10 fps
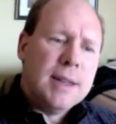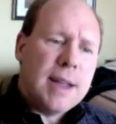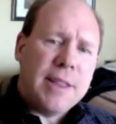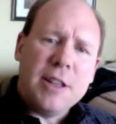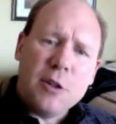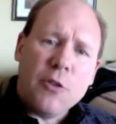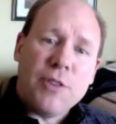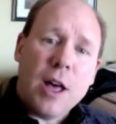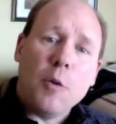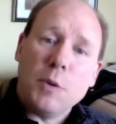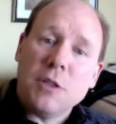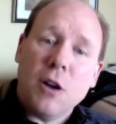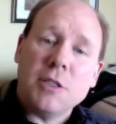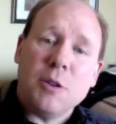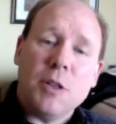And then Novell was
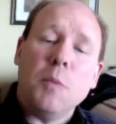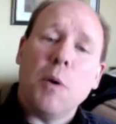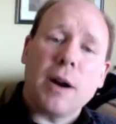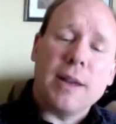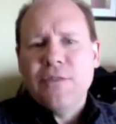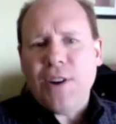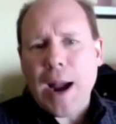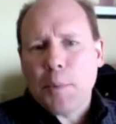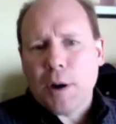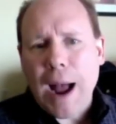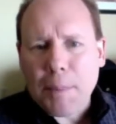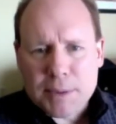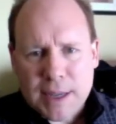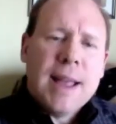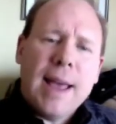also in the market, fiber
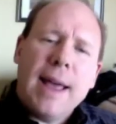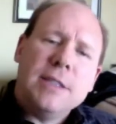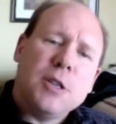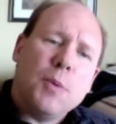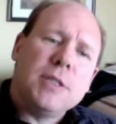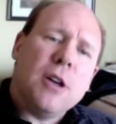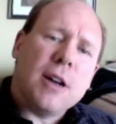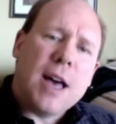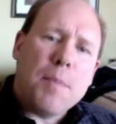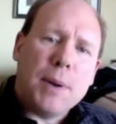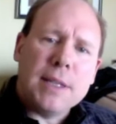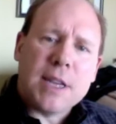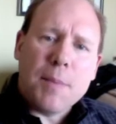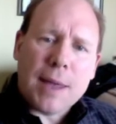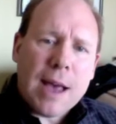optic. And so we saw companies
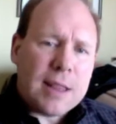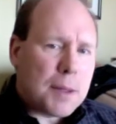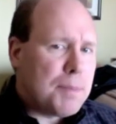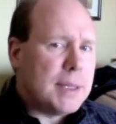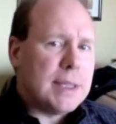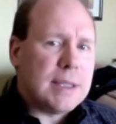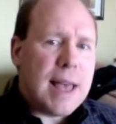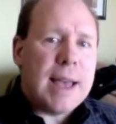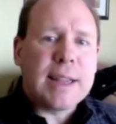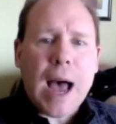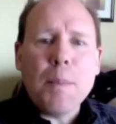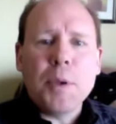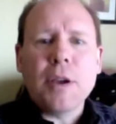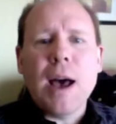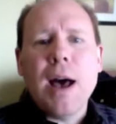coming out like Businessland,
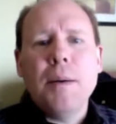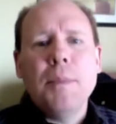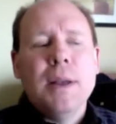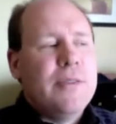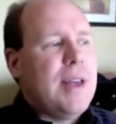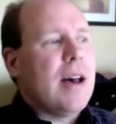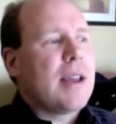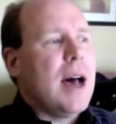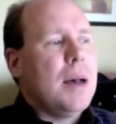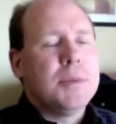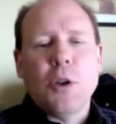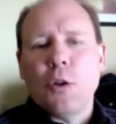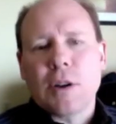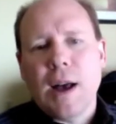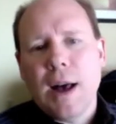CompuCom, Valcom,
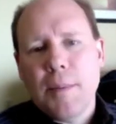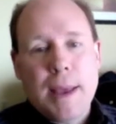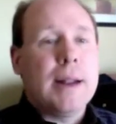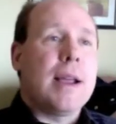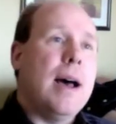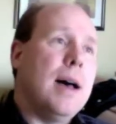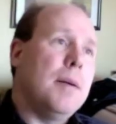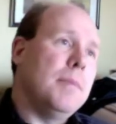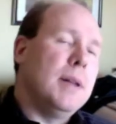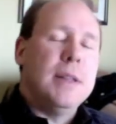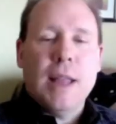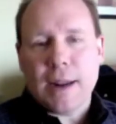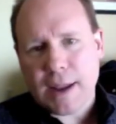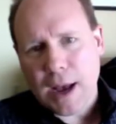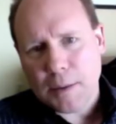SolarCom, Intercom, a lot
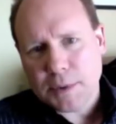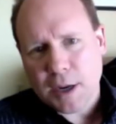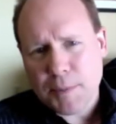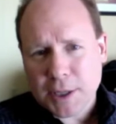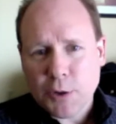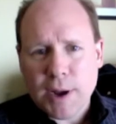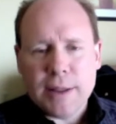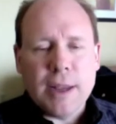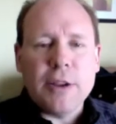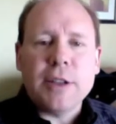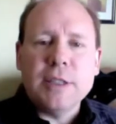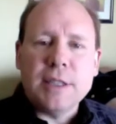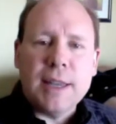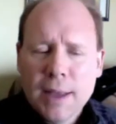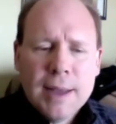of comms there, big trend there, you can
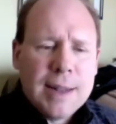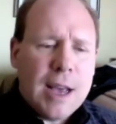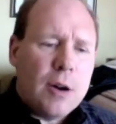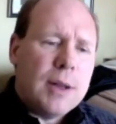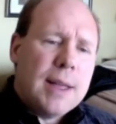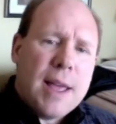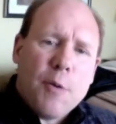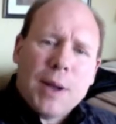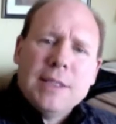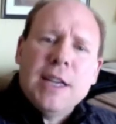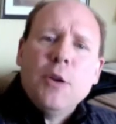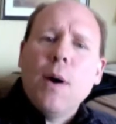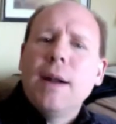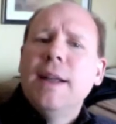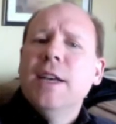see. Now, we continue
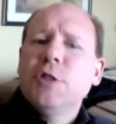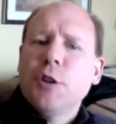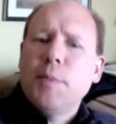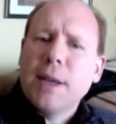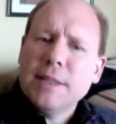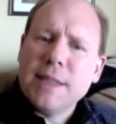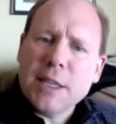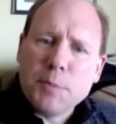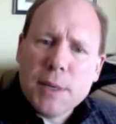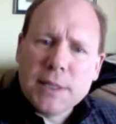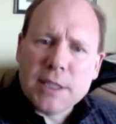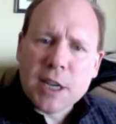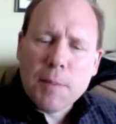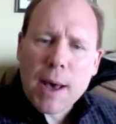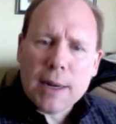on in history because this business
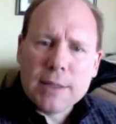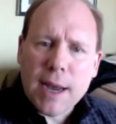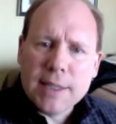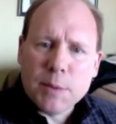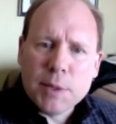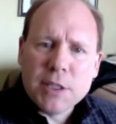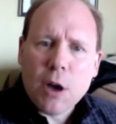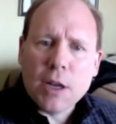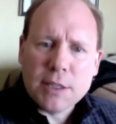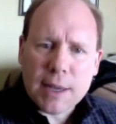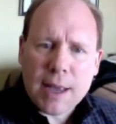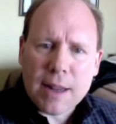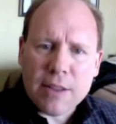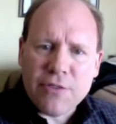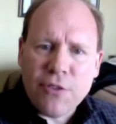commoditized and we saw some kind
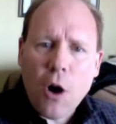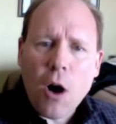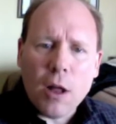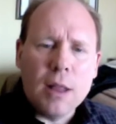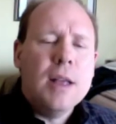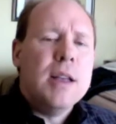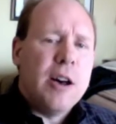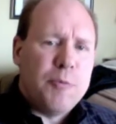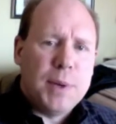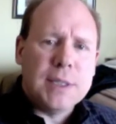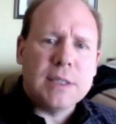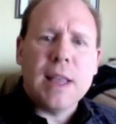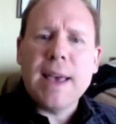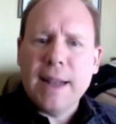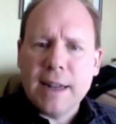of the fall of
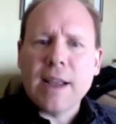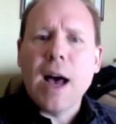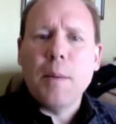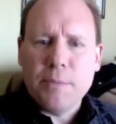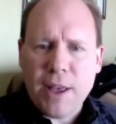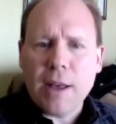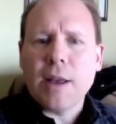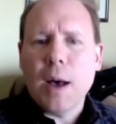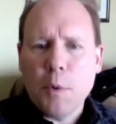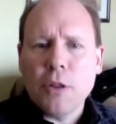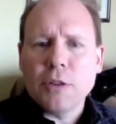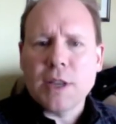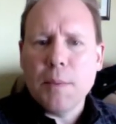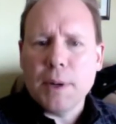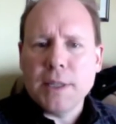Businessland, Intercom, Valcom, all those
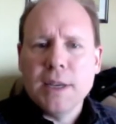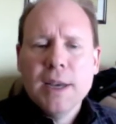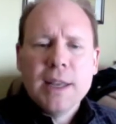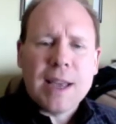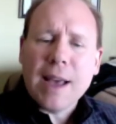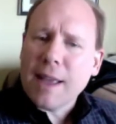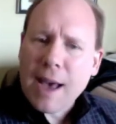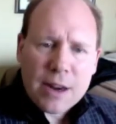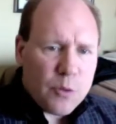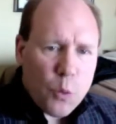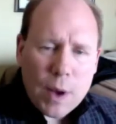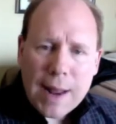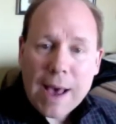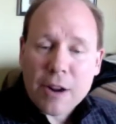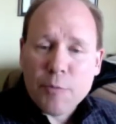companies kind of went
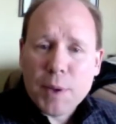out of